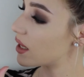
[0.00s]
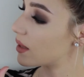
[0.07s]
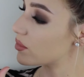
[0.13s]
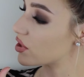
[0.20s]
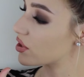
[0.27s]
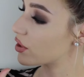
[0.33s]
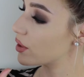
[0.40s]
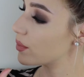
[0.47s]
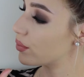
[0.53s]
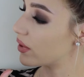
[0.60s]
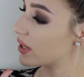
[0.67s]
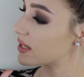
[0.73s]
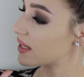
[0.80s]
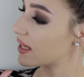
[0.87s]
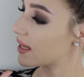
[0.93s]
I'm going to
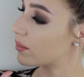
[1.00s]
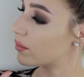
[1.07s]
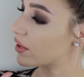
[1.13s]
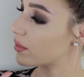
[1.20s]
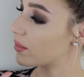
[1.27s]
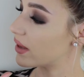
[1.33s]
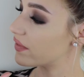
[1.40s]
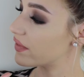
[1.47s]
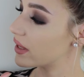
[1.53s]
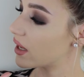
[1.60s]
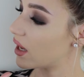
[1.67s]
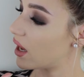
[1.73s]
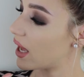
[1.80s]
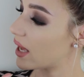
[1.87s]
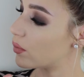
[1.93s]
press it in with my
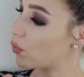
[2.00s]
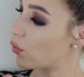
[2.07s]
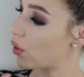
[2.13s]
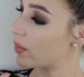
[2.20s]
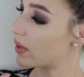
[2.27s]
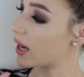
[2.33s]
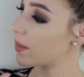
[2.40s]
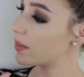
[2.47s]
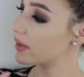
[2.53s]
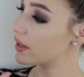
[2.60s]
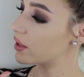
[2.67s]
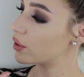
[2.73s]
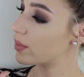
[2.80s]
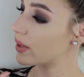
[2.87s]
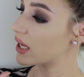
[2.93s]
finger and warm it up a
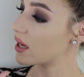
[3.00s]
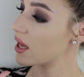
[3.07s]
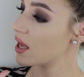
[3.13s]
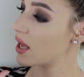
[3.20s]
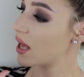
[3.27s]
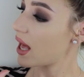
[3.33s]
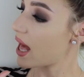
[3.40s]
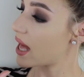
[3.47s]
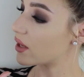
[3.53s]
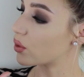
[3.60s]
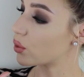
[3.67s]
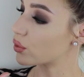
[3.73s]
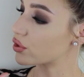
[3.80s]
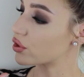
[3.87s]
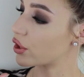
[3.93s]
little bit, and
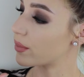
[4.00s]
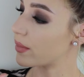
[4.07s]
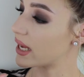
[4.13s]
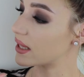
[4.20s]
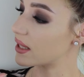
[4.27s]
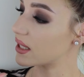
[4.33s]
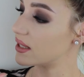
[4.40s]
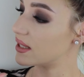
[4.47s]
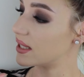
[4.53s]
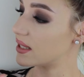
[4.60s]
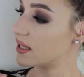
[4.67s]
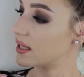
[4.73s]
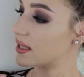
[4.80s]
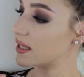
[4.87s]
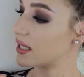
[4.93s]
also make the
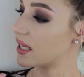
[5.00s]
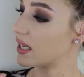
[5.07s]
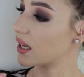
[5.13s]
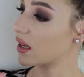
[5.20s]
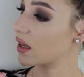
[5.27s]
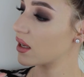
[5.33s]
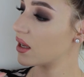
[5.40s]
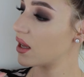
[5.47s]
consistency